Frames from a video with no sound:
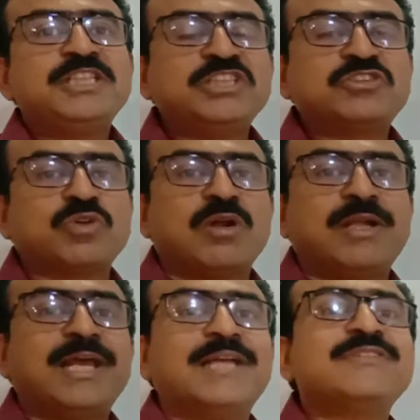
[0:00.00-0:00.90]
is
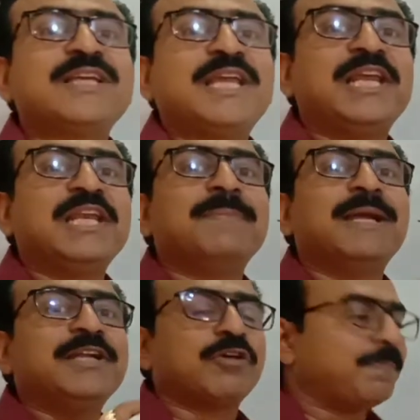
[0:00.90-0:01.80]
called as
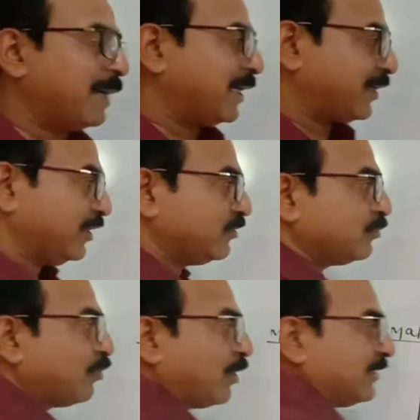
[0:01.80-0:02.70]
element of matrix.
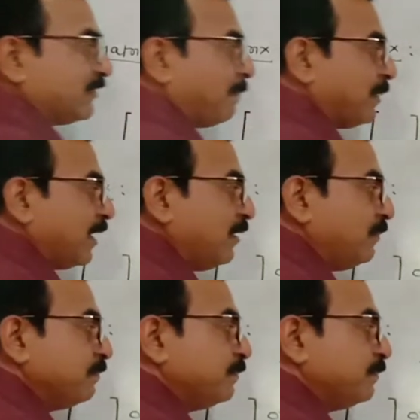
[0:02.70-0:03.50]
For example,